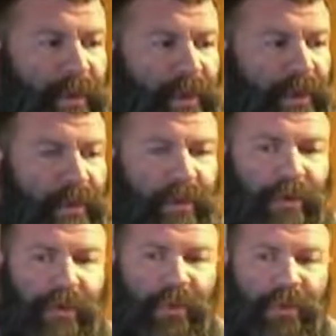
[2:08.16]
So
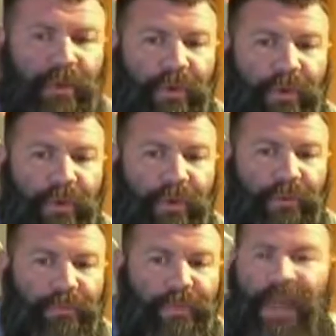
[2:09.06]

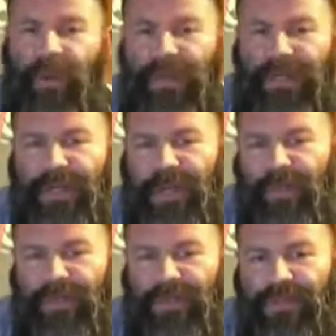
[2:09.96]
my question to
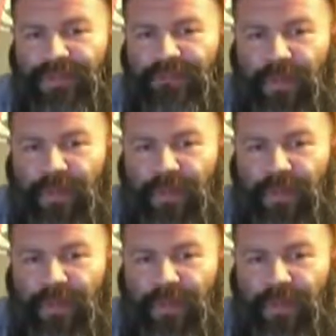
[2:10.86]
them was